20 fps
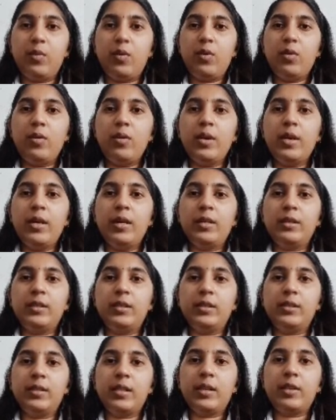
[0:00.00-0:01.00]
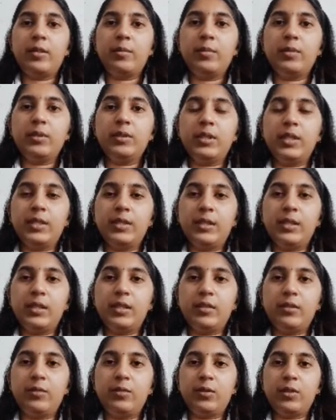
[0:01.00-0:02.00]
desirable than Sneaker
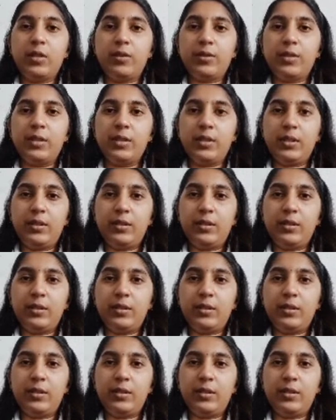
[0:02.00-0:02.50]
2013.